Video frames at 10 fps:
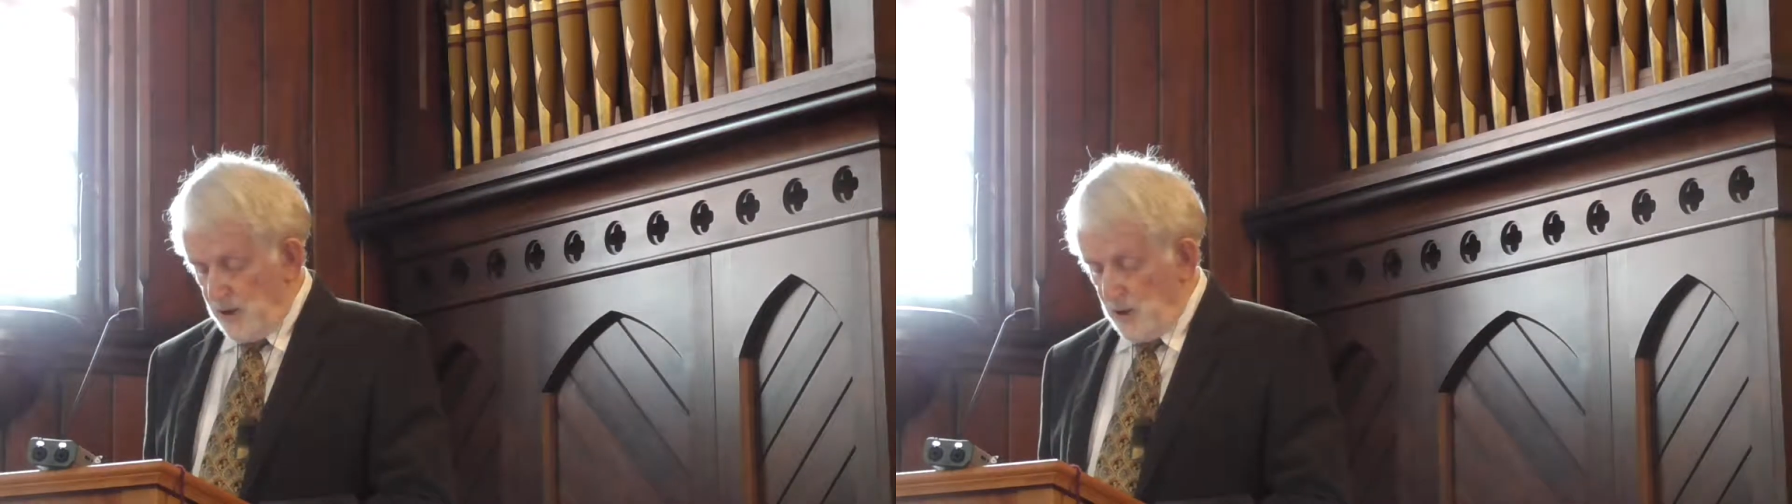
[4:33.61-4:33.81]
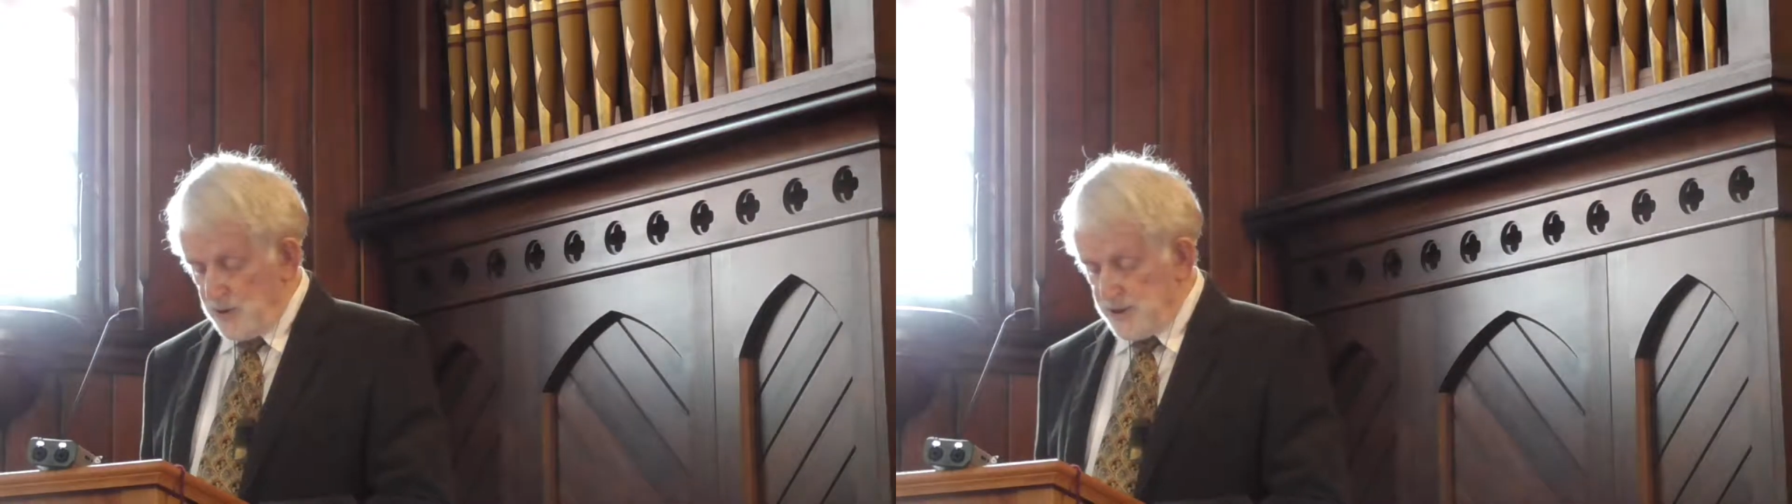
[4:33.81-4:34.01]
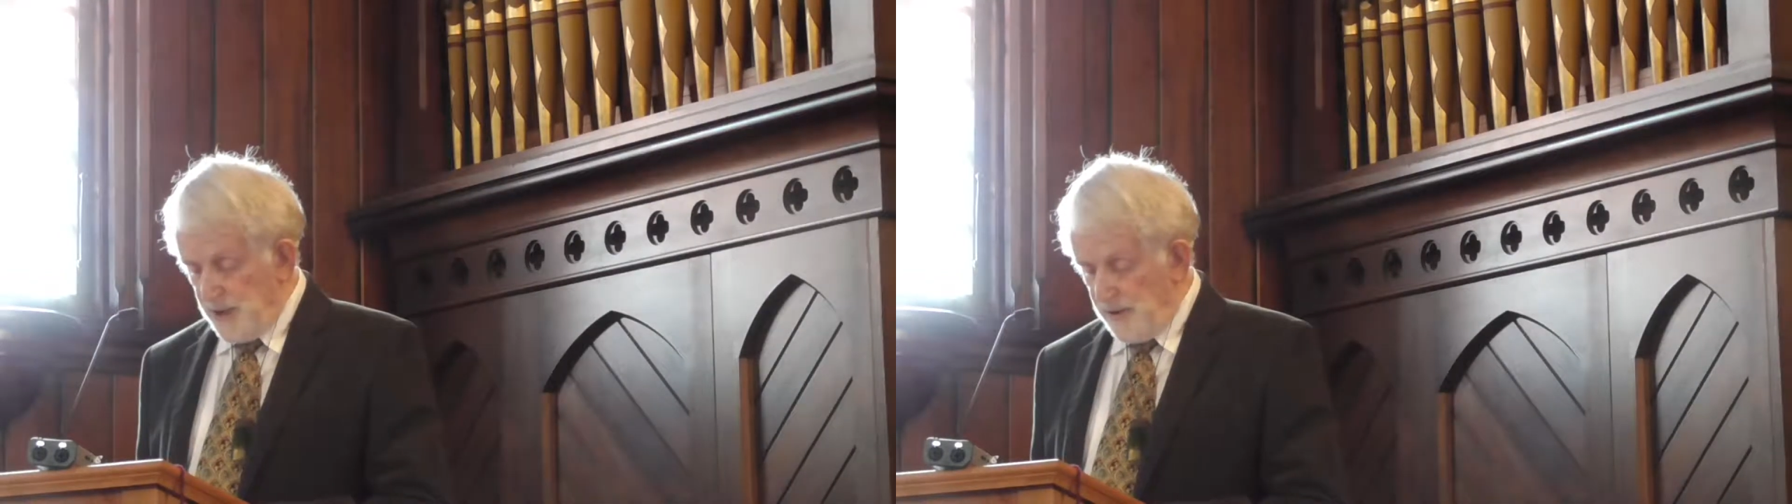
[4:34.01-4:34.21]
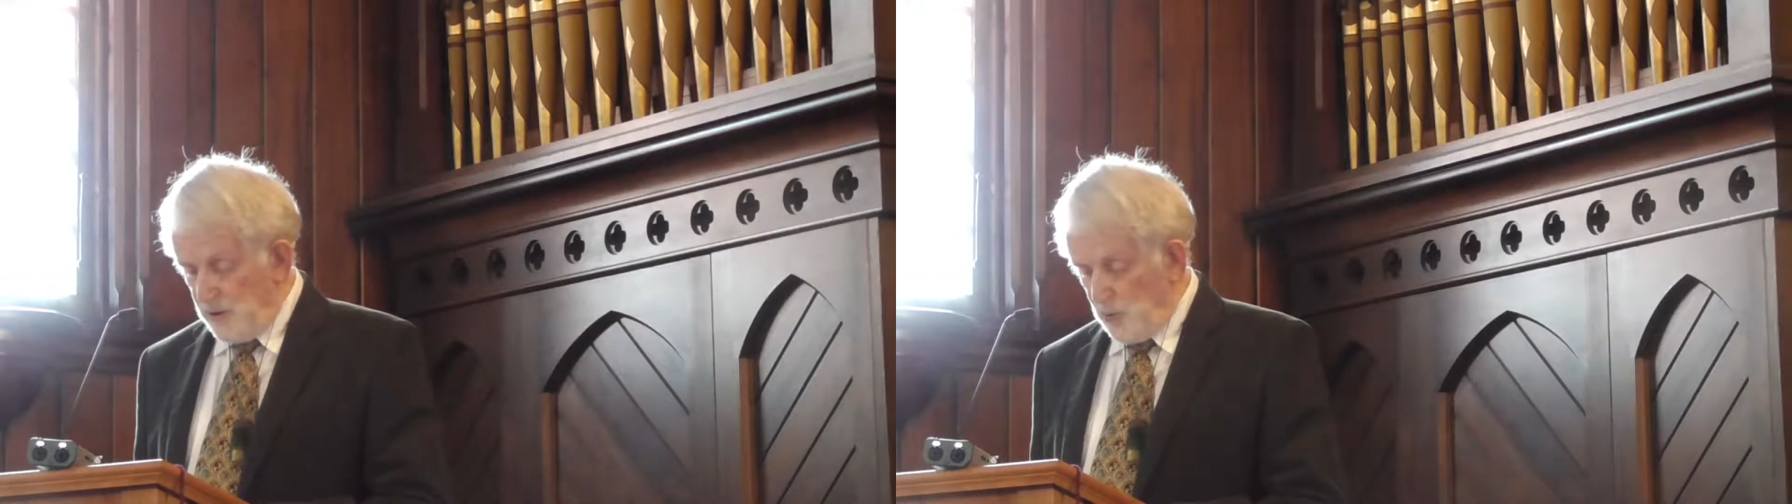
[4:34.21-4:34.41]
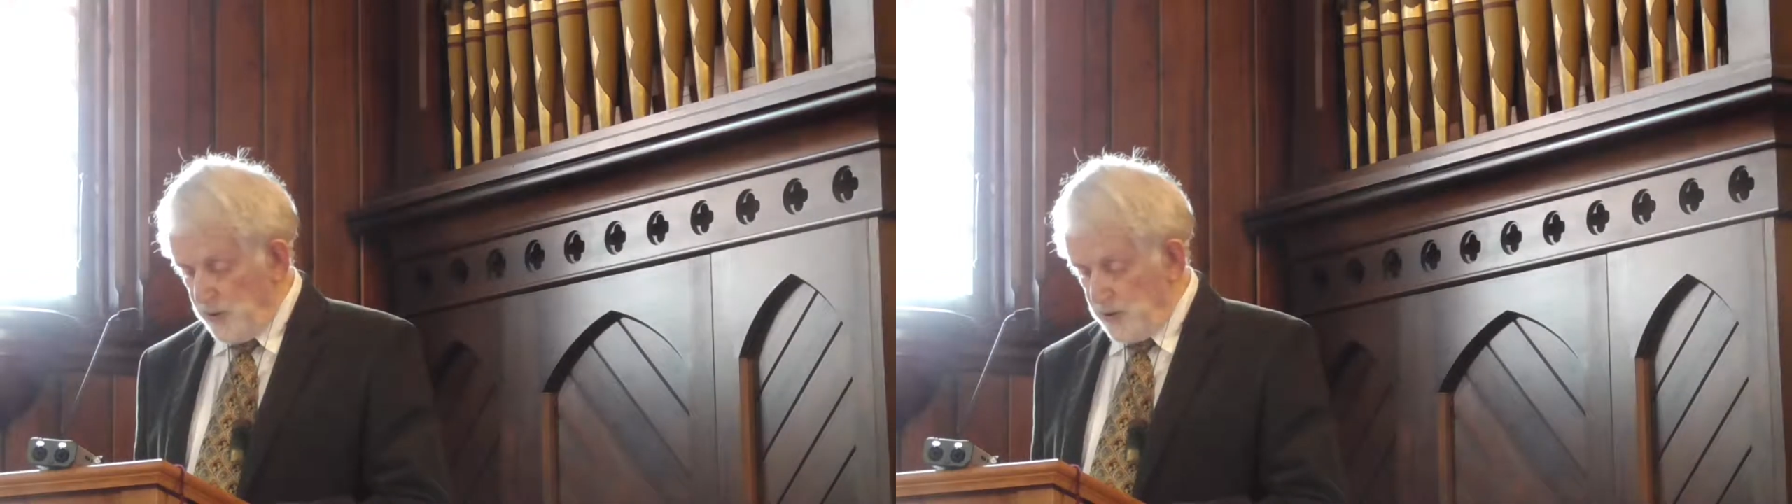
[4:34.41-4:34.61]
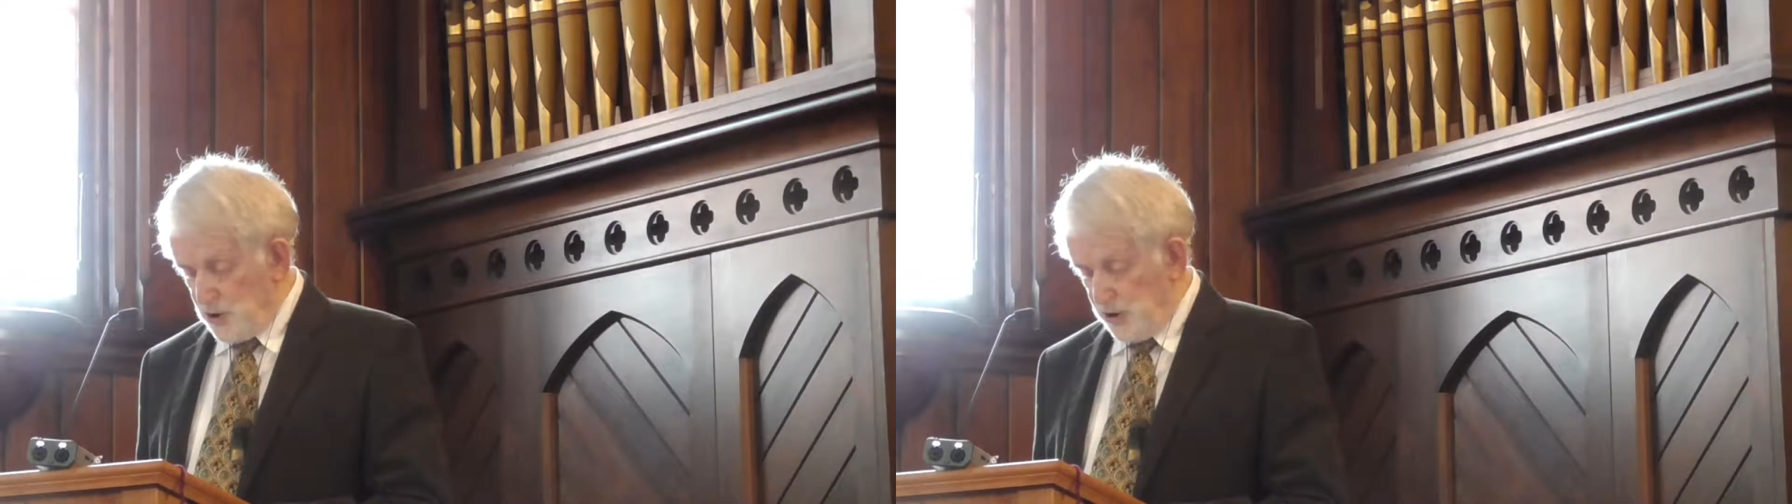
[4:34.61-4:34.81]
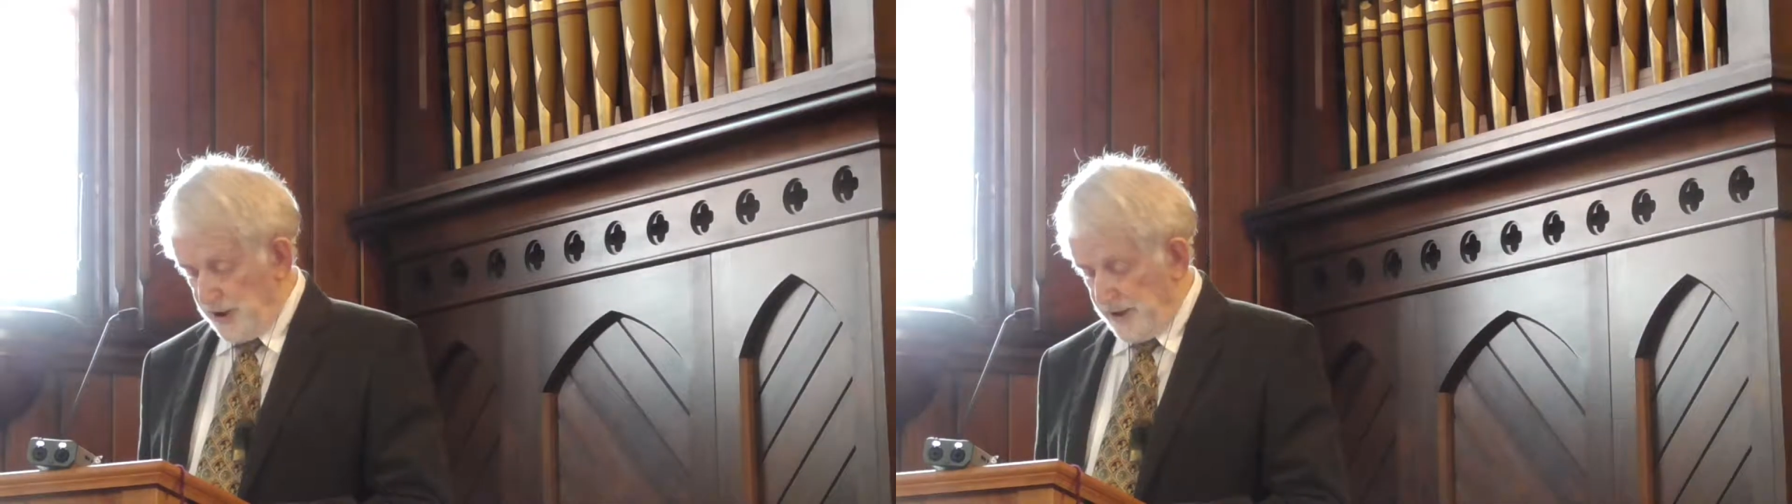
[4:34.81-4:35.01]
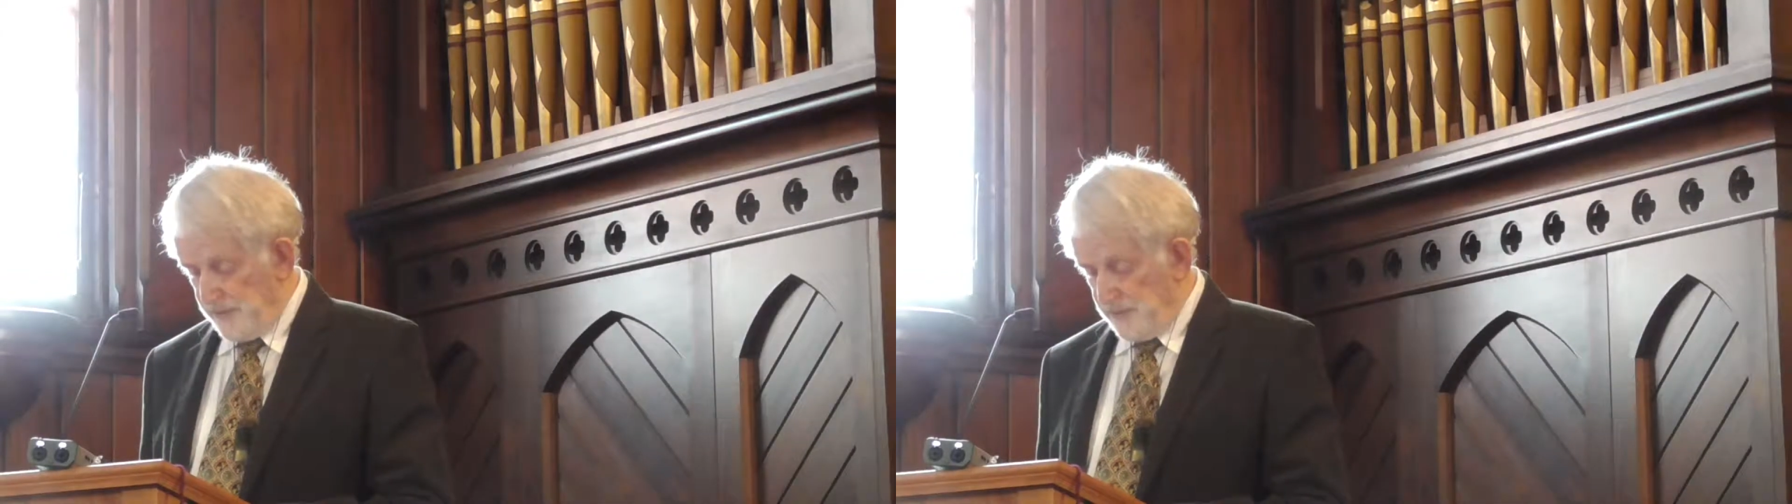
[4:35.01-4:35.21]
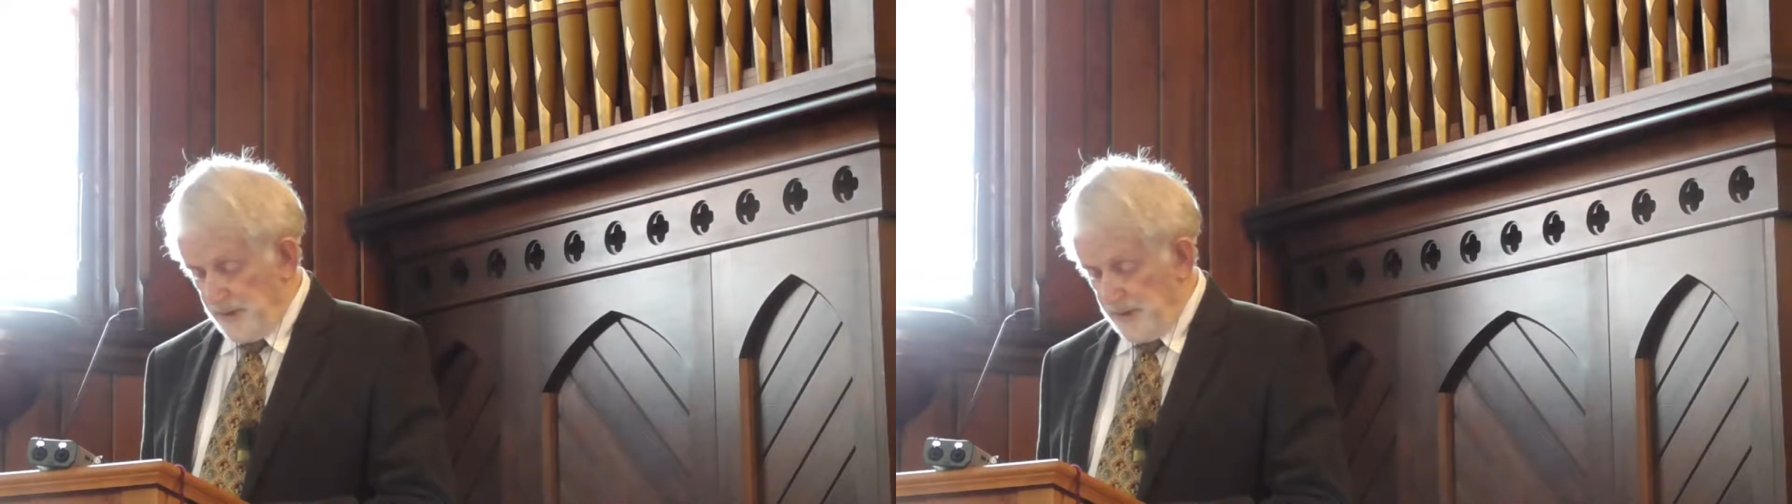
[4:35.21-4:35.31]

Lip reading: who was now in a wheelchair,